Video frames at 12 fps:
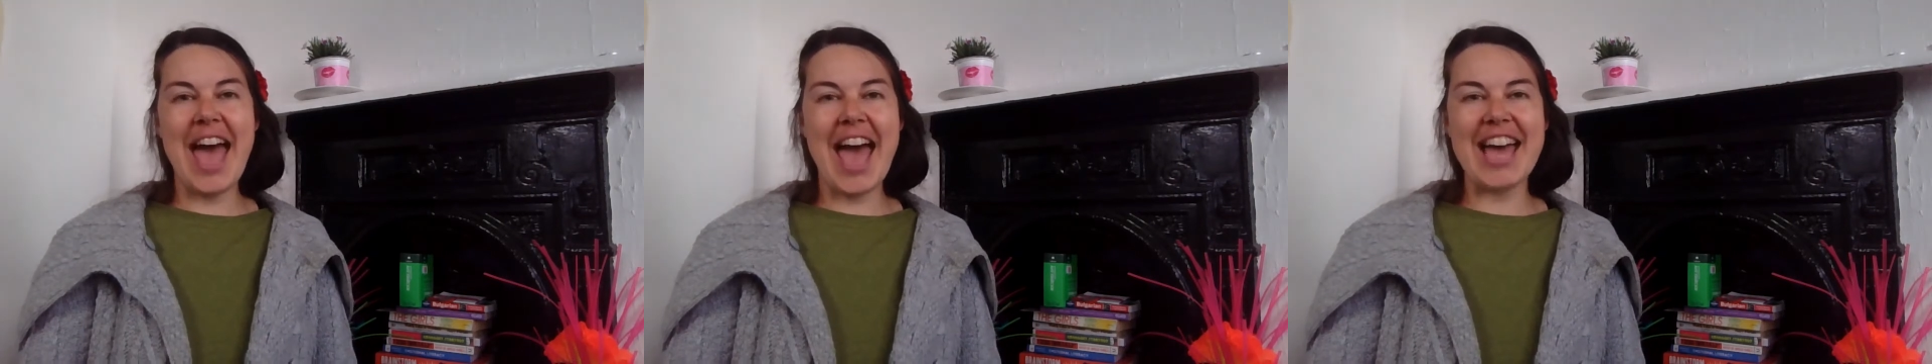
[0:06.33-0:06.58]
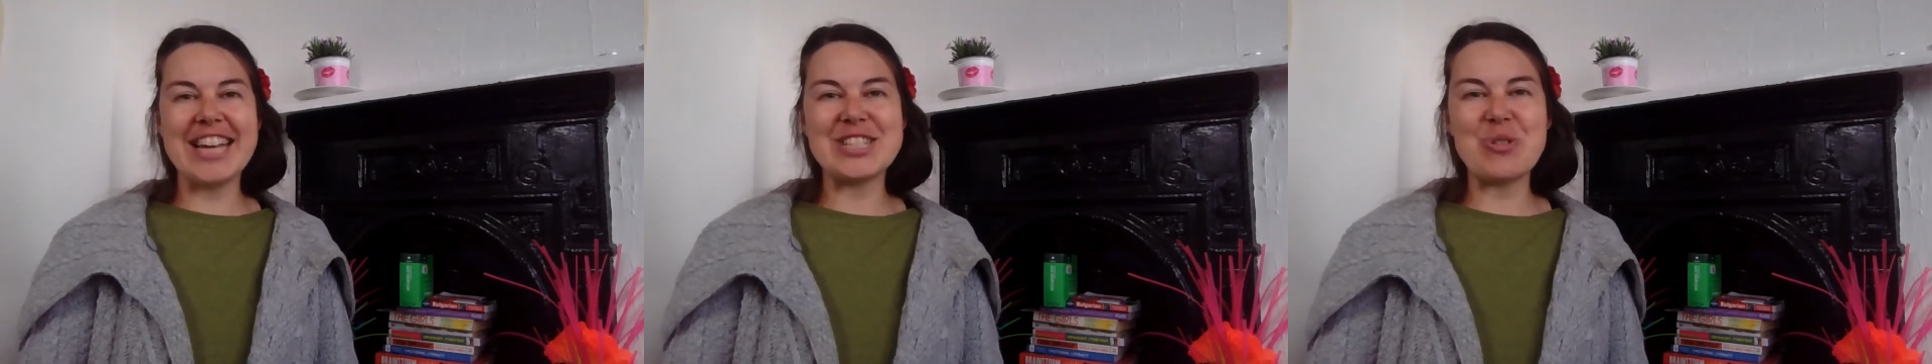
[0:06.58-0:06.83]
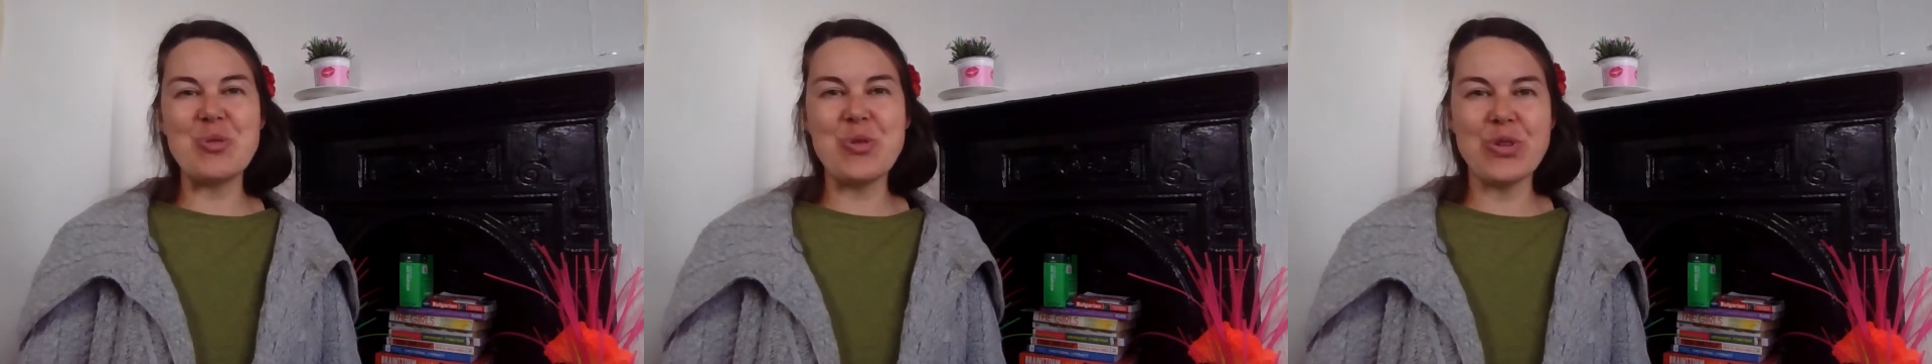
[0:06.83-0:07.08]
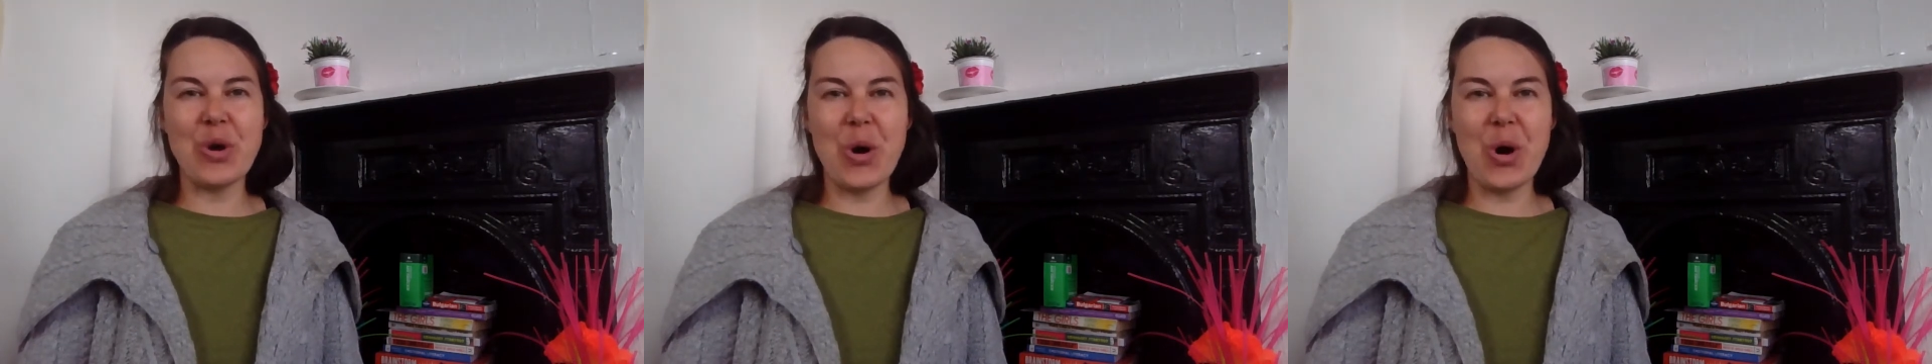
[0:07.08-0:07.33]
and
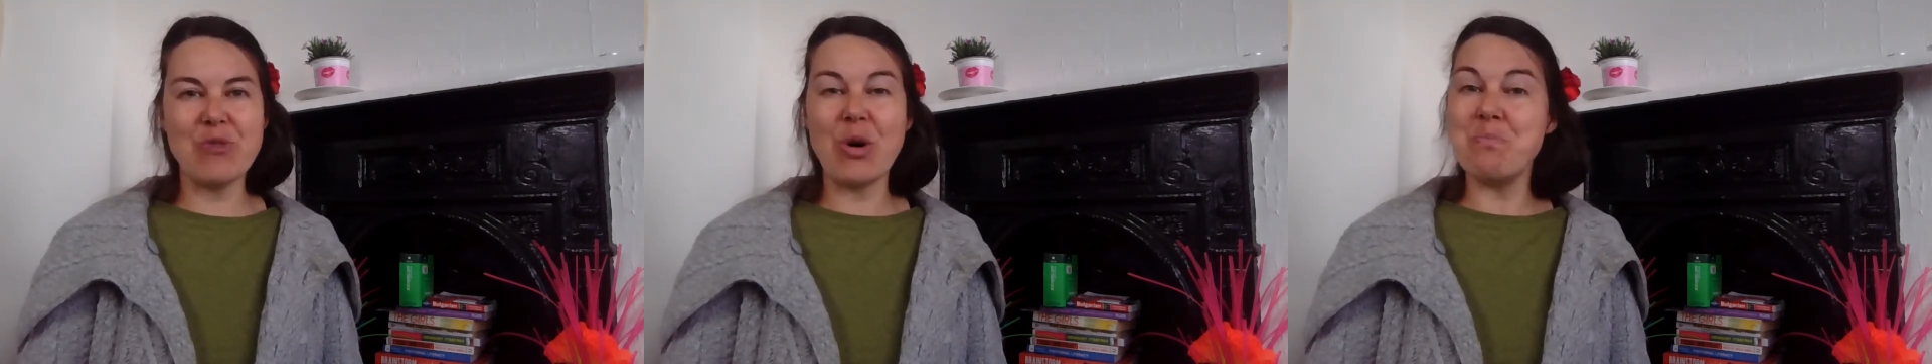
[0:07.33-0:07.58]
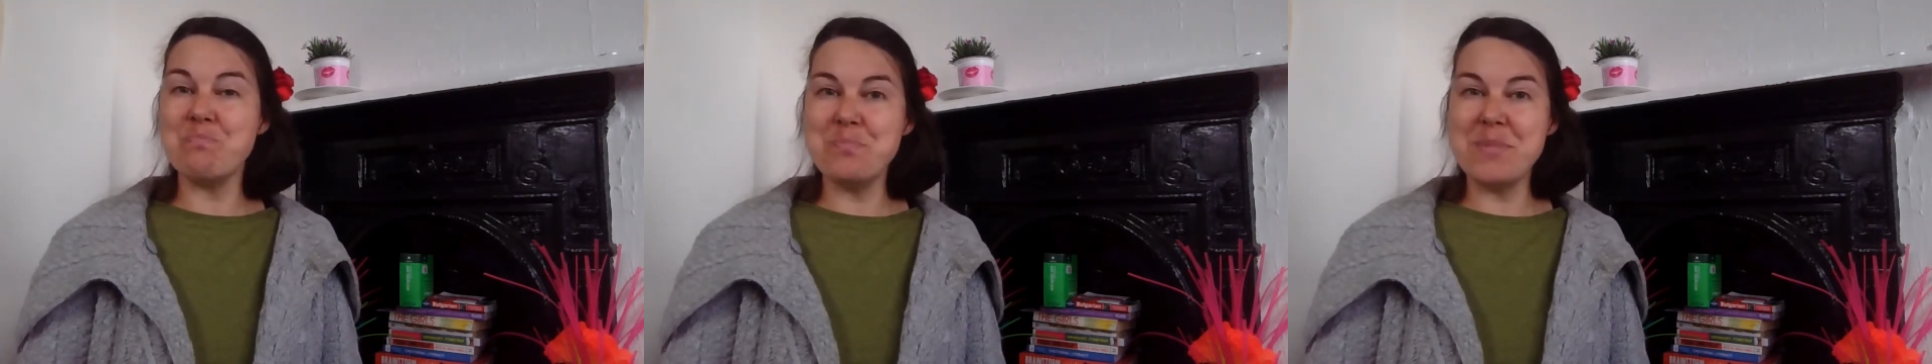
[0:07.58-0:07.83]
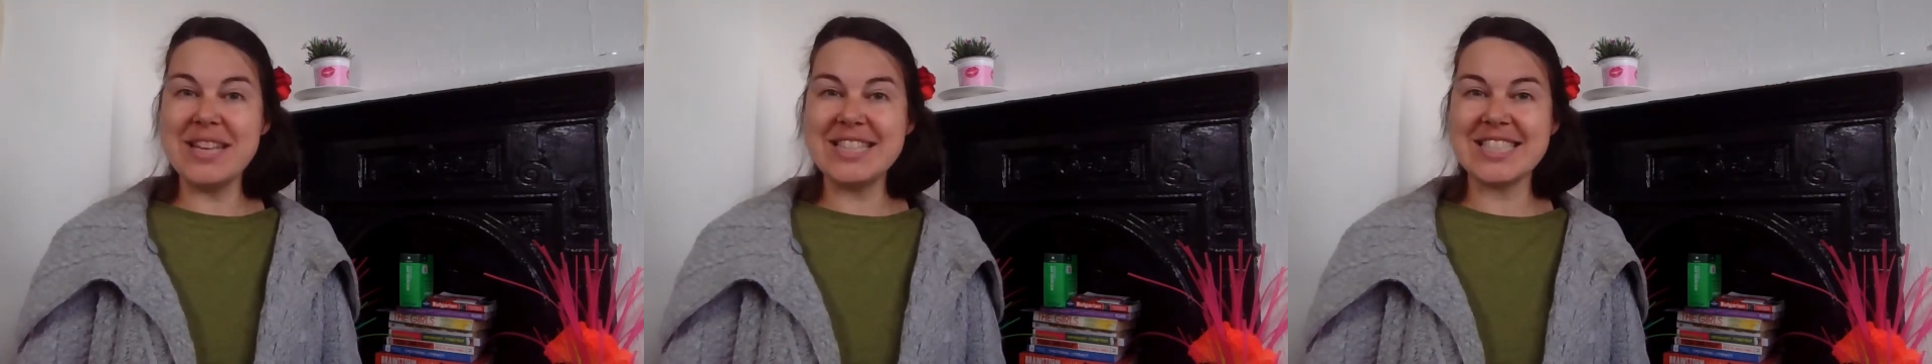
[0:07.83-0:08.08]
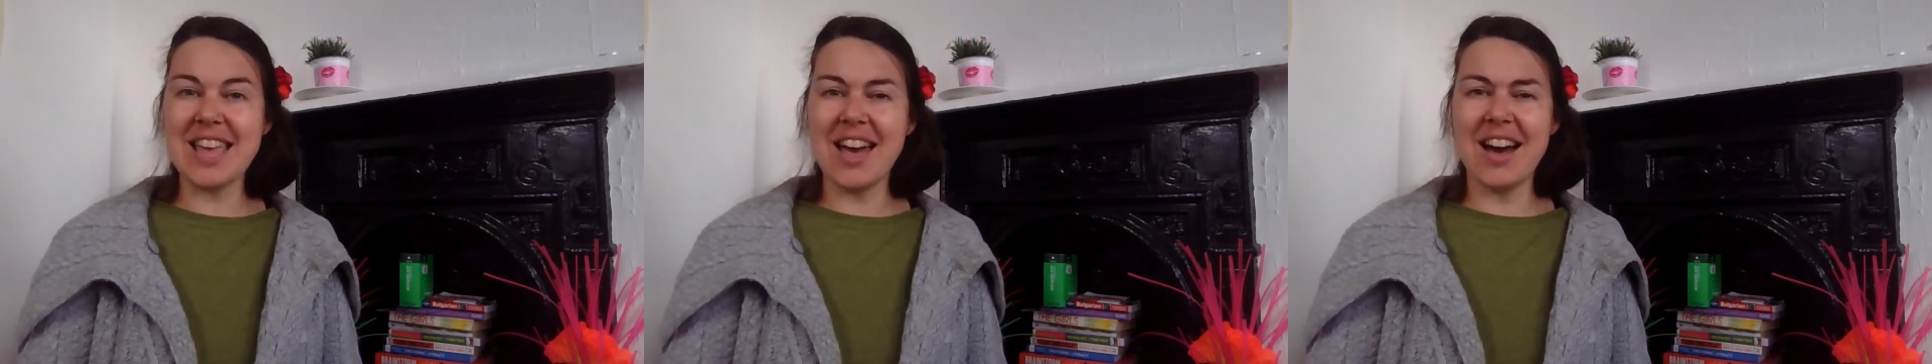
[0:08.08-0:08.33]
author of
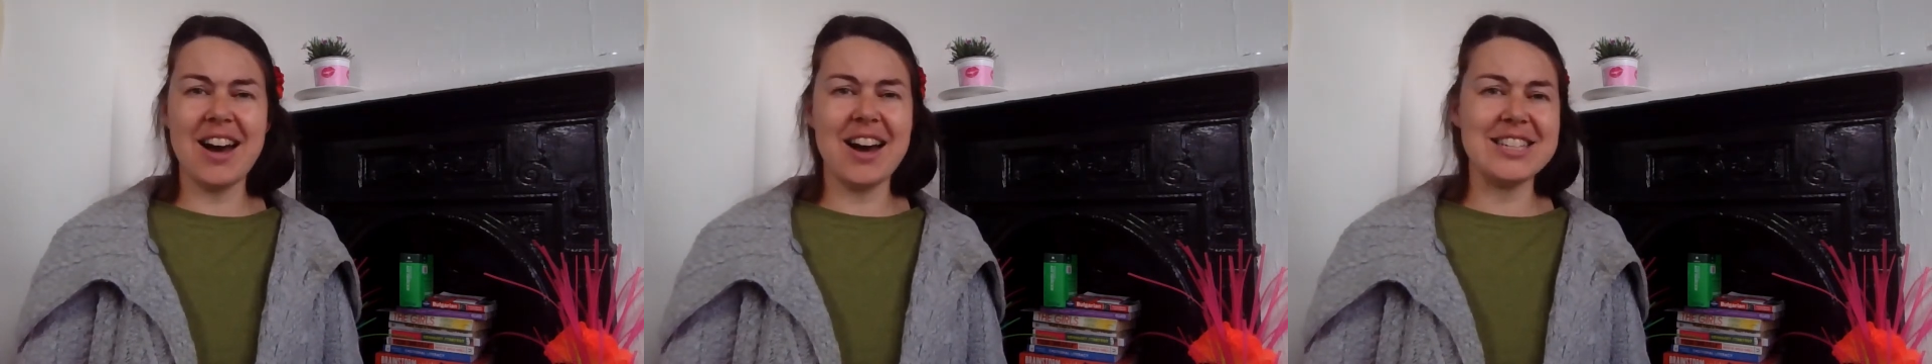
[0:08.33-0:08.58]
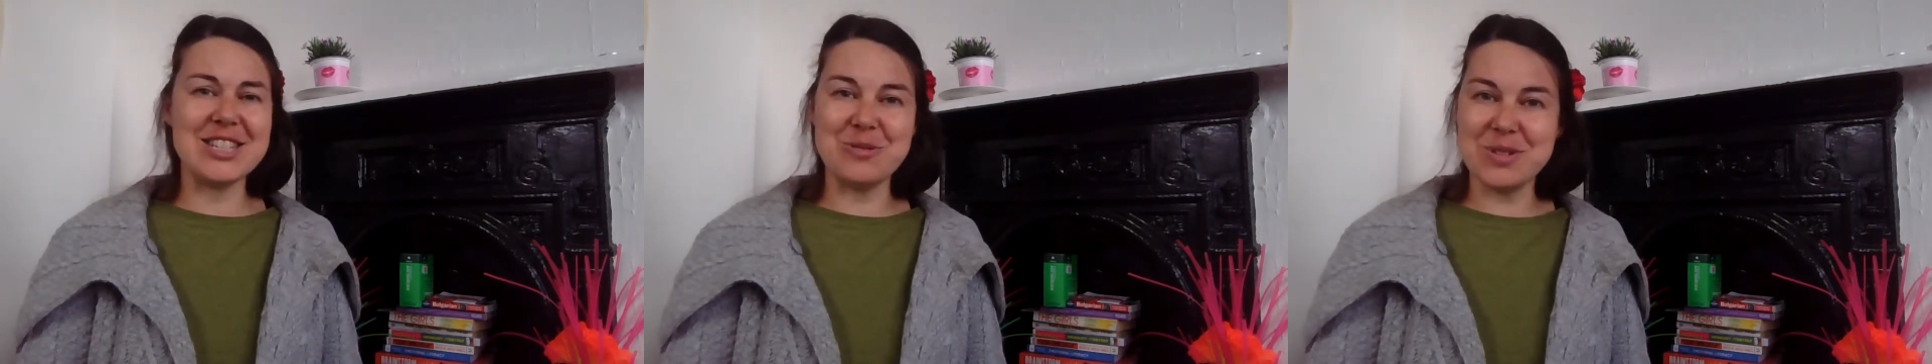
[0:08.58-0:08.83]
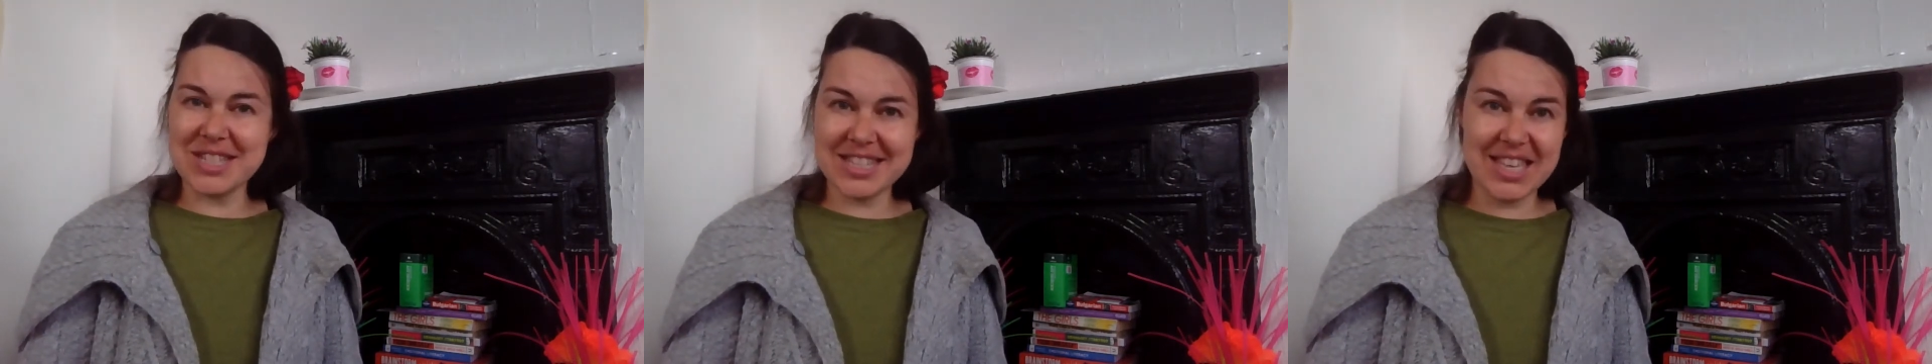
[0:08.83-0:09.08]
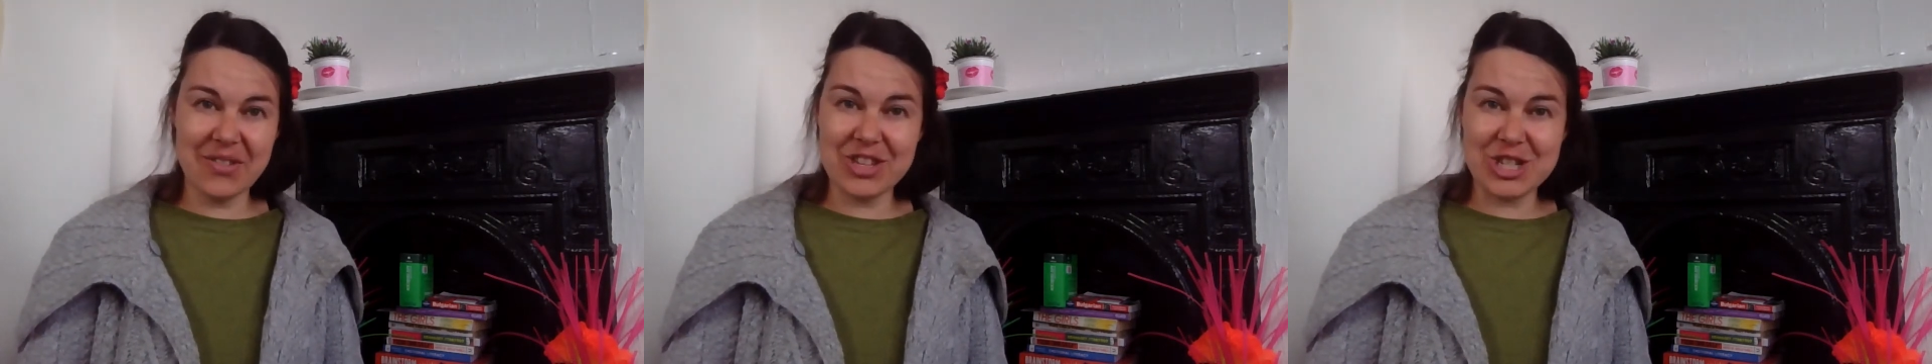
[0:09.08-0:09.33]
Miss I Don't
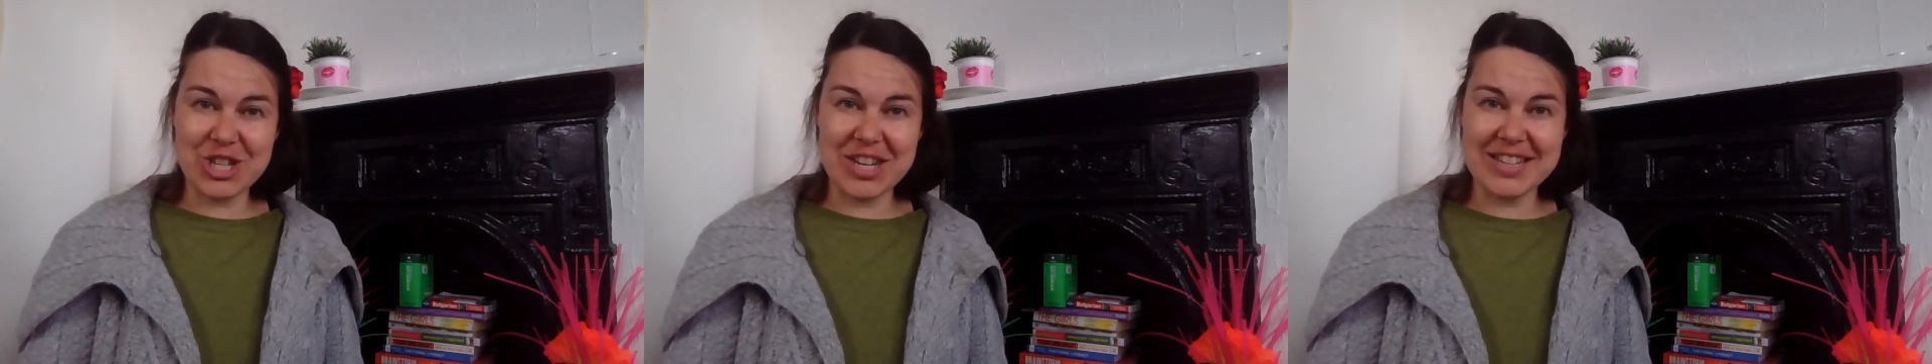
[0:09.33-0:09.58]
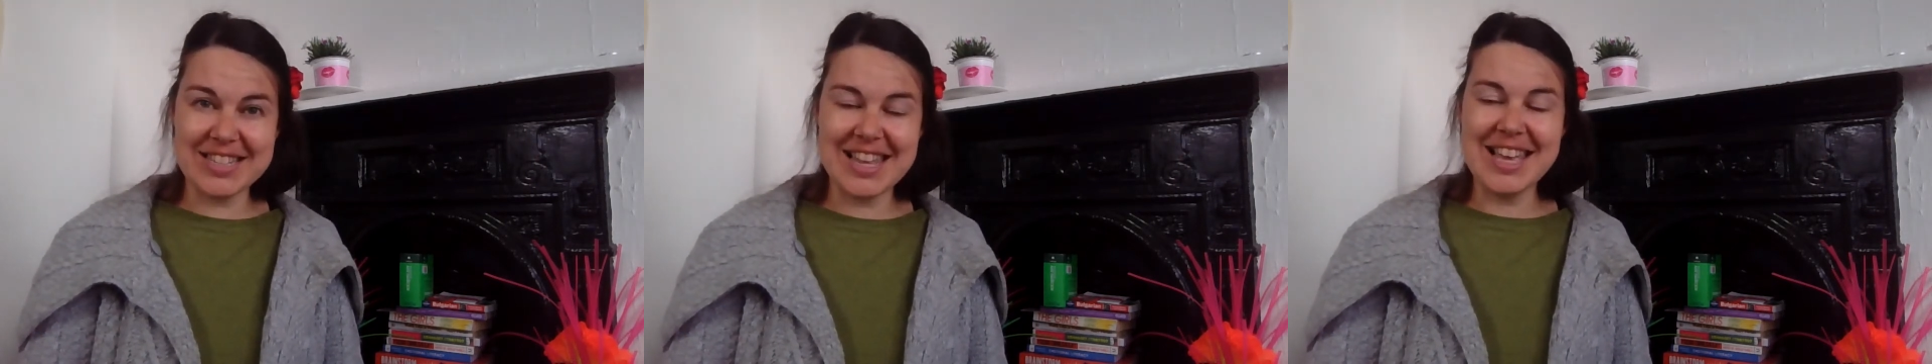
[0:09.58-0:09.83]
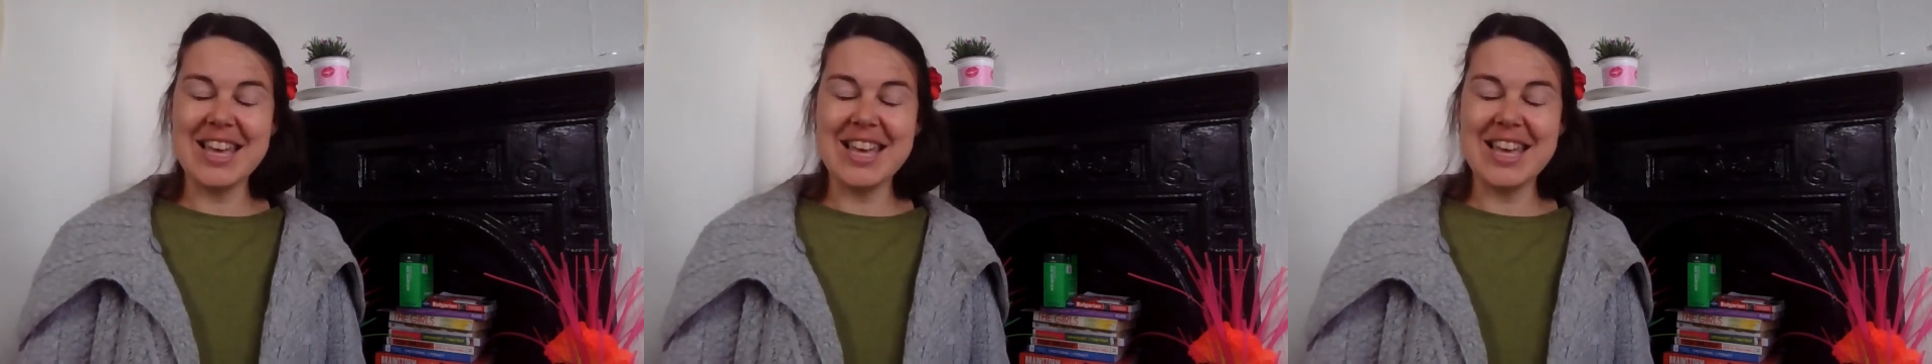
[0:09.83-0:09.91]
Give a Shit